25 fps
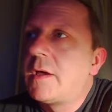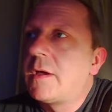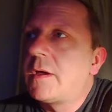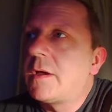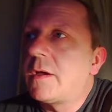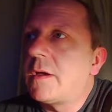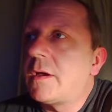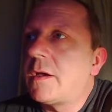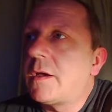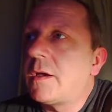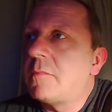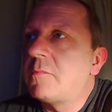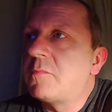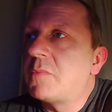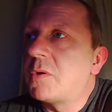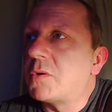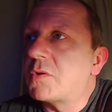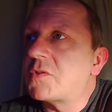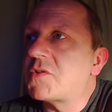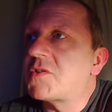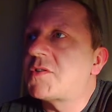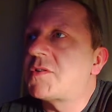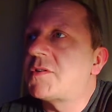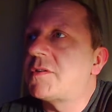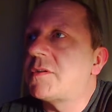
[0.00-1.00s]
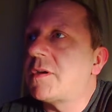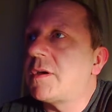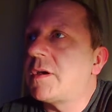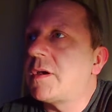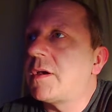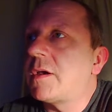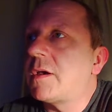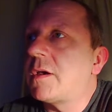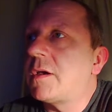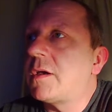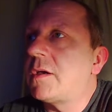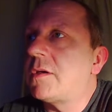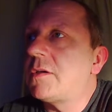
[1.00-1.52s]
but
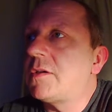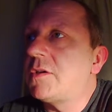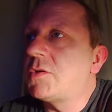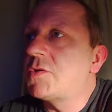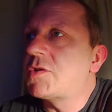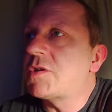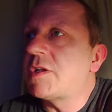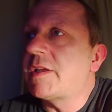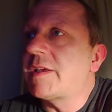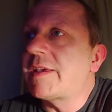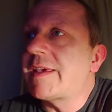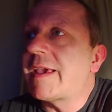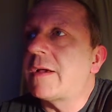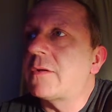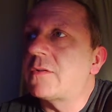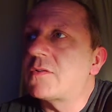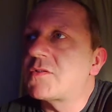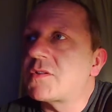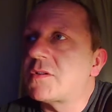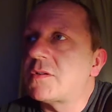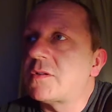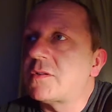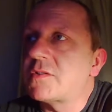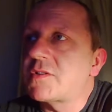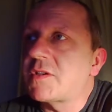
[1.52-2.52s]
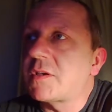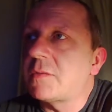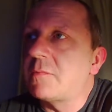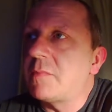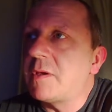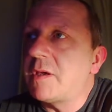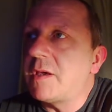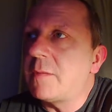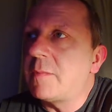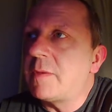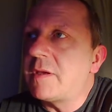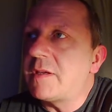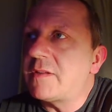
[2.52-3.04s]
usually councils can
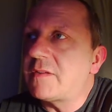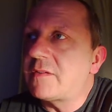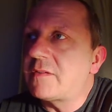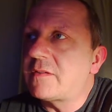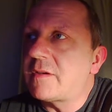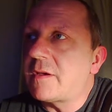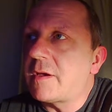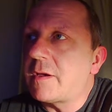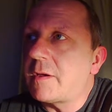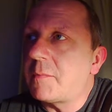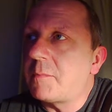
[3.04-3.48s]
be a bit.